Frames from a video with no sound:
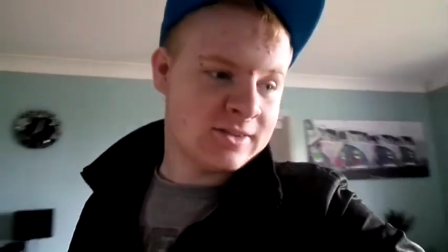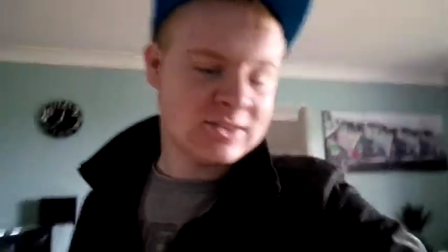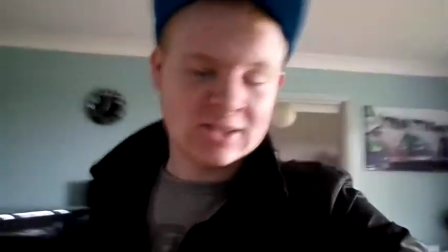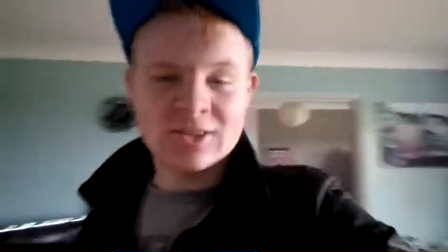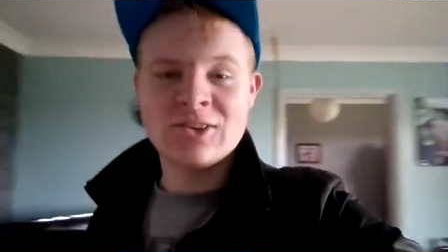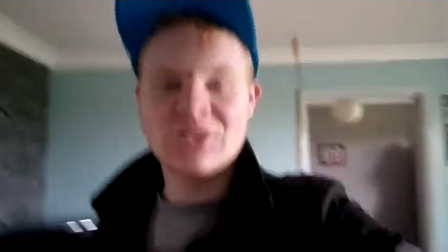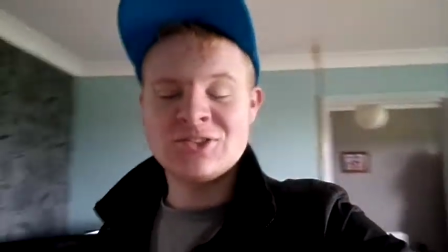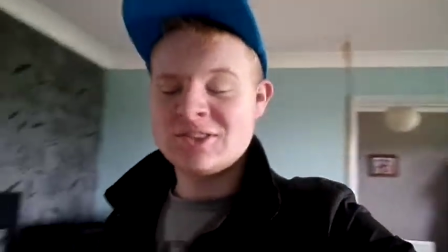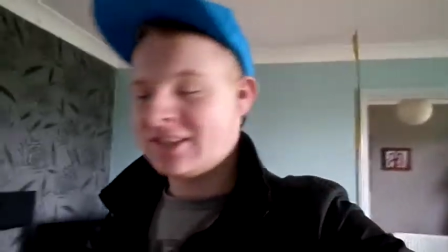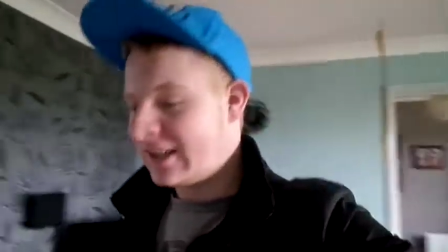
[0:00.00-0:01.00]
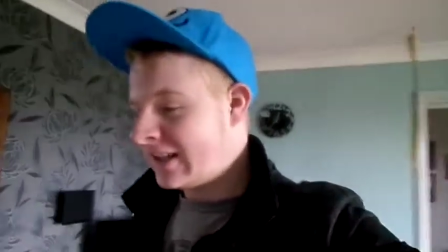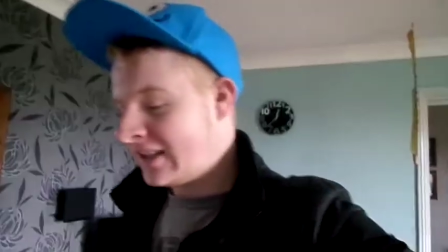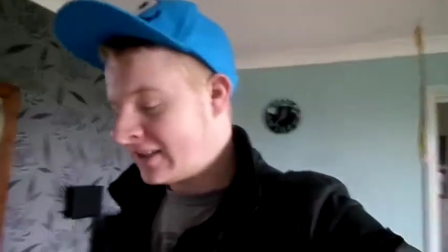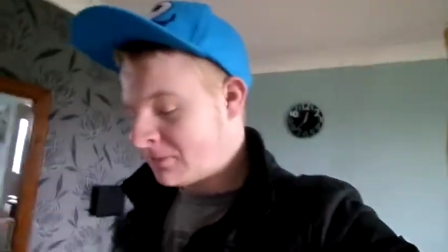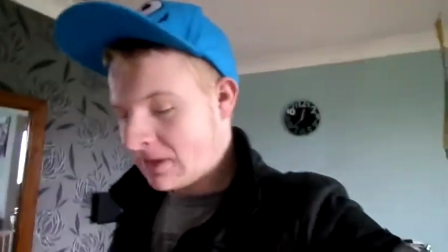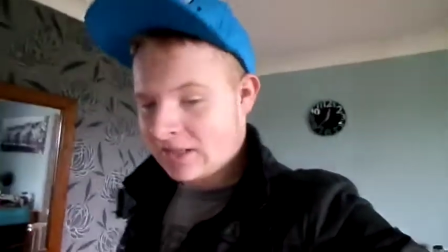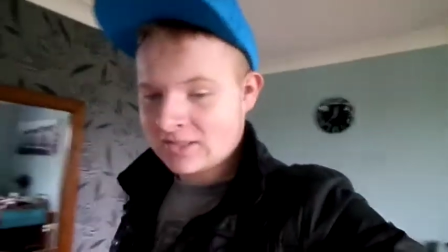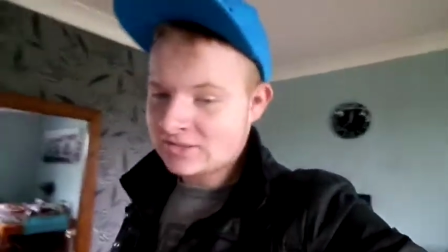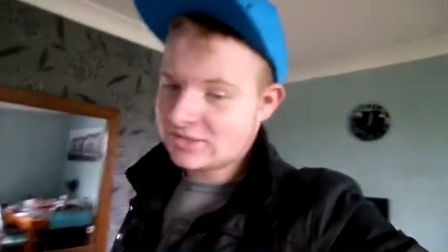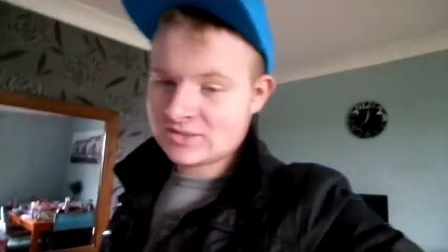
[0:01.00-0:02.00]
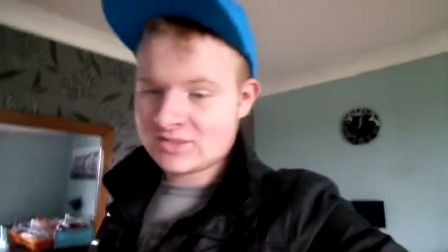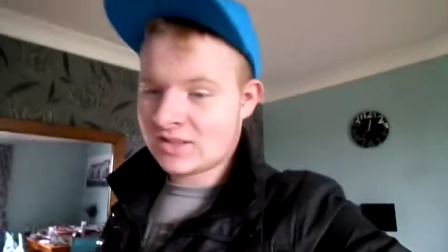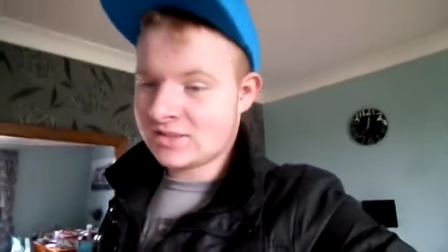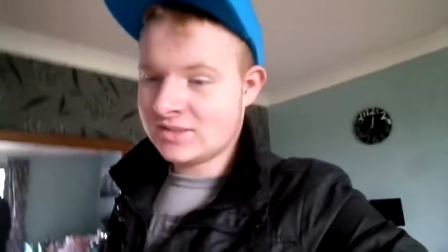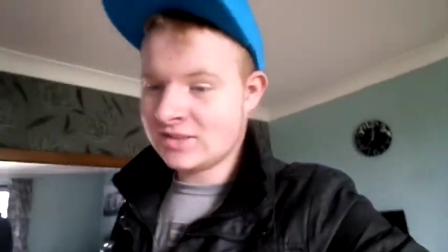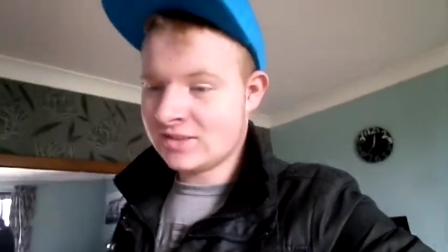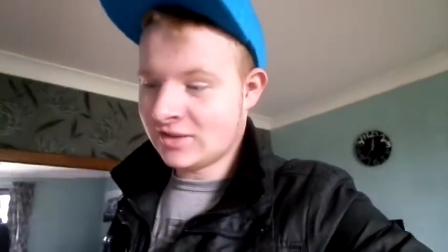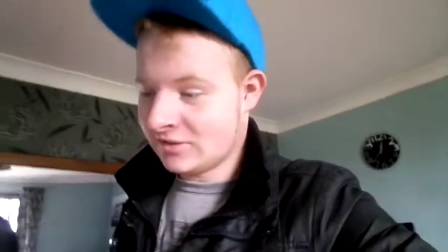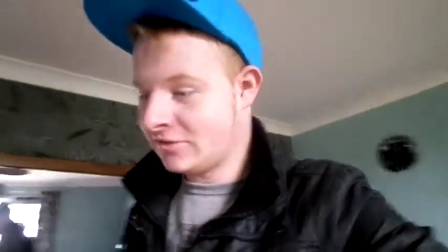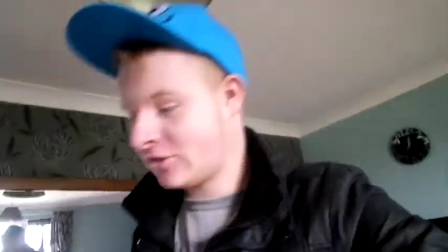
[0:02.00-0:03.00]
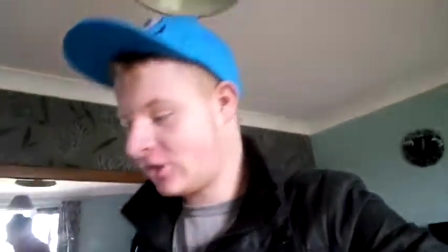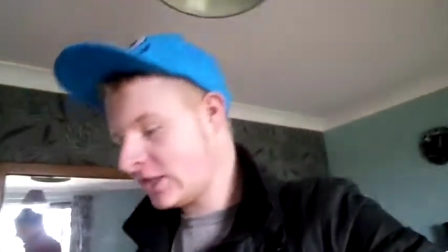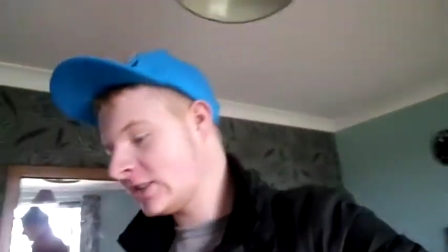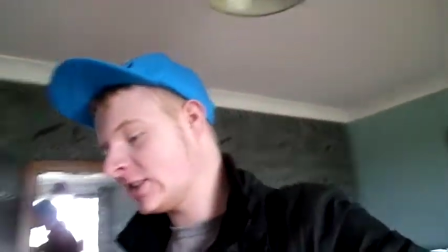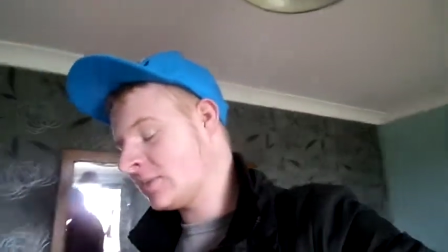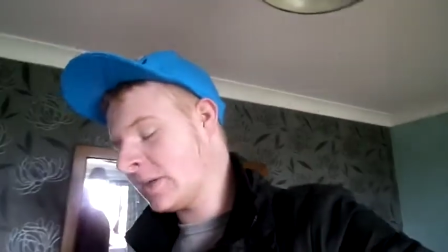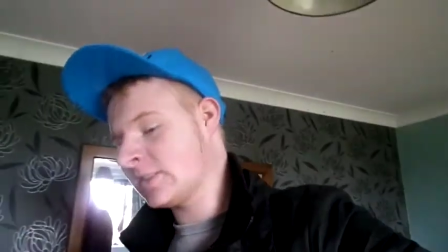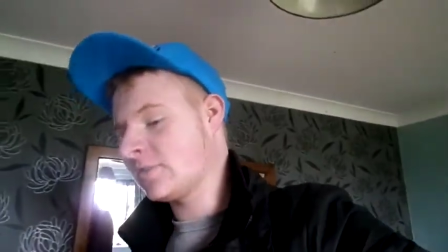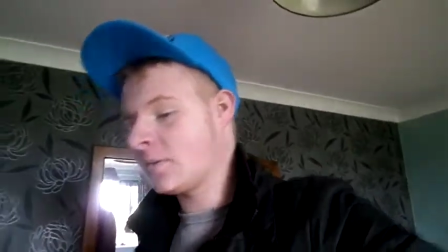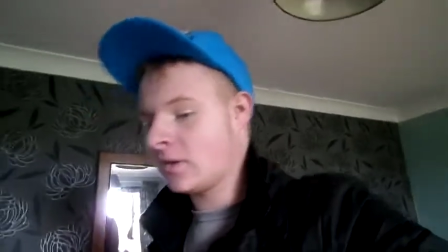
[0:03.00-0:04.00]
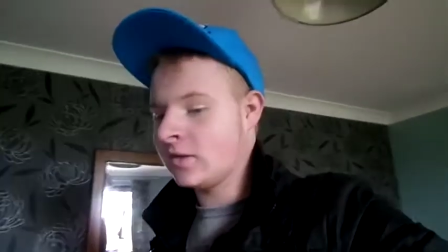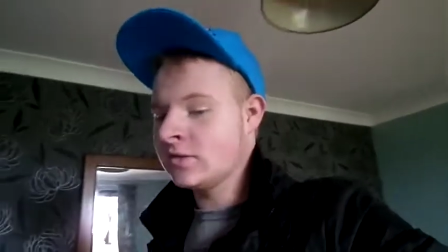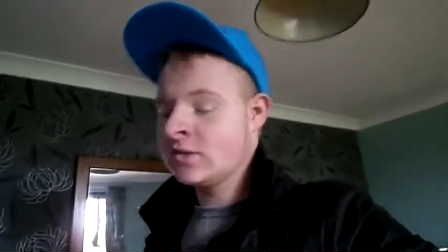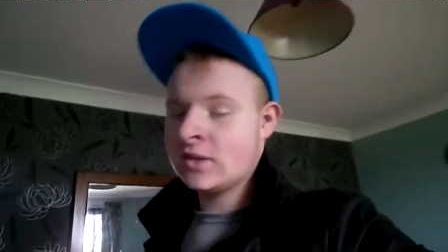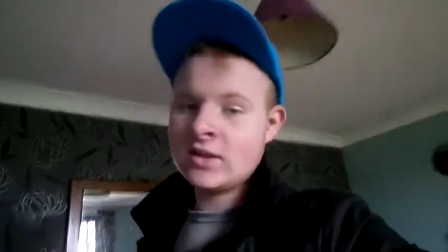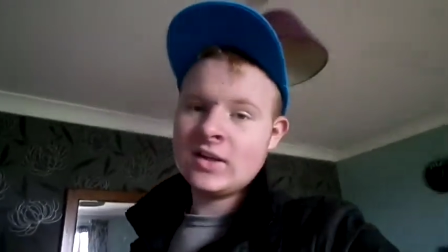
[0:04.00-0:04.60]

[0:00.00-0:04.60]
So today the madness has started of crazy amount of uploads.